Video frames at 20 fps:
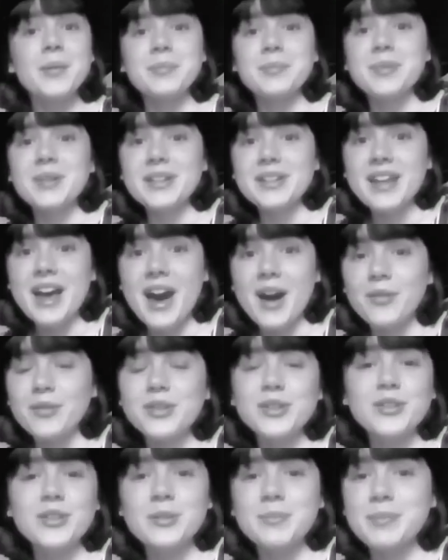But now
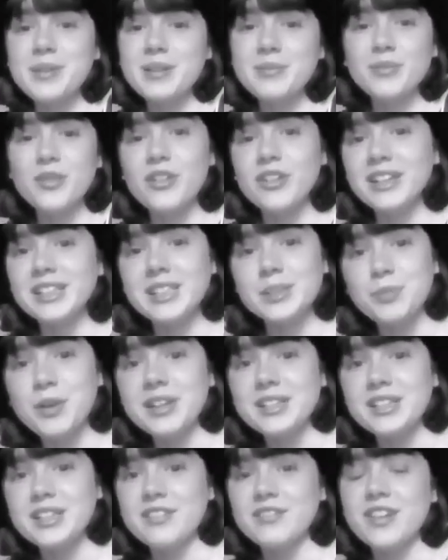you could be more
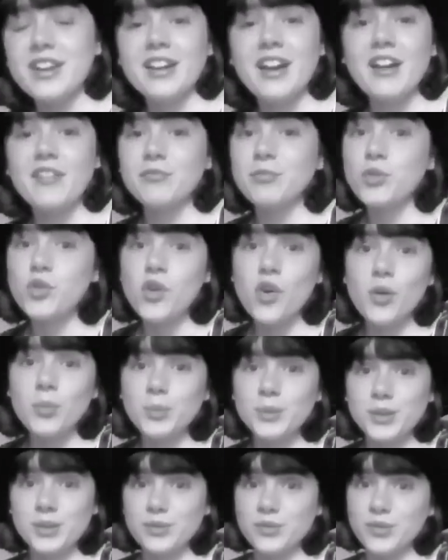expressive and have more
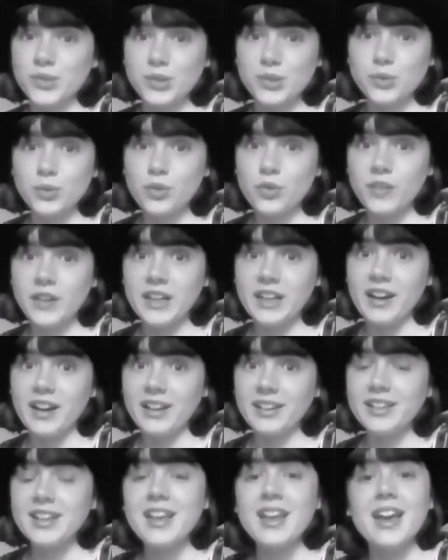options for
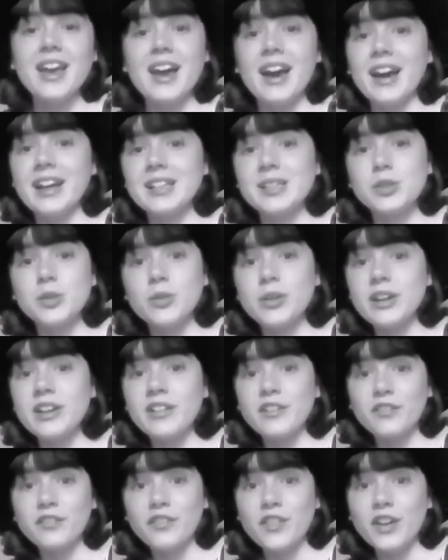storyline, and talking
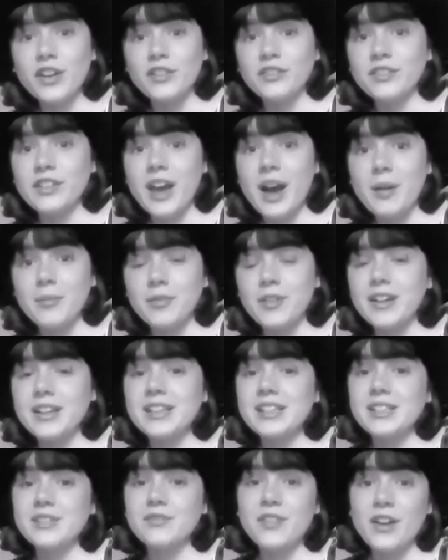in front of camera
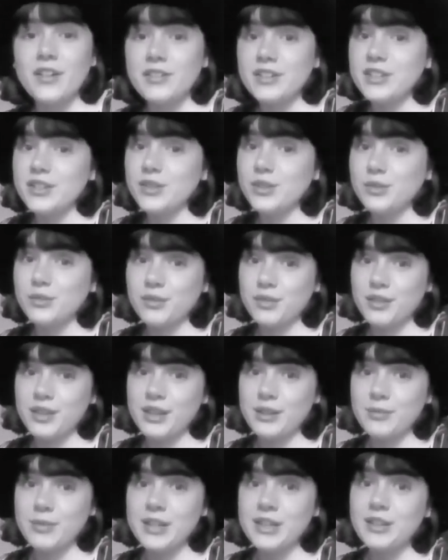is a very useful
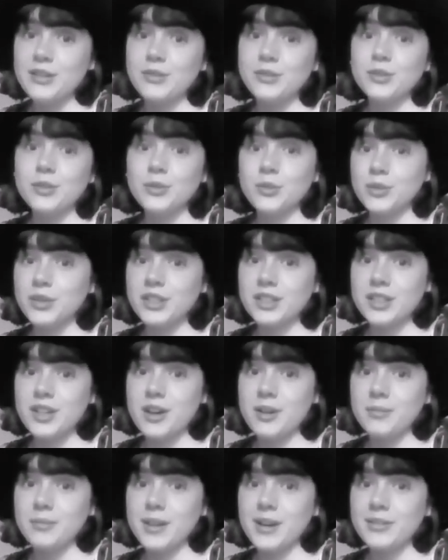thing we use all the
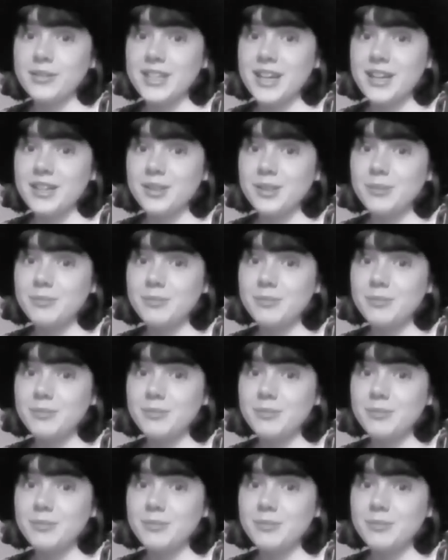time nowadays.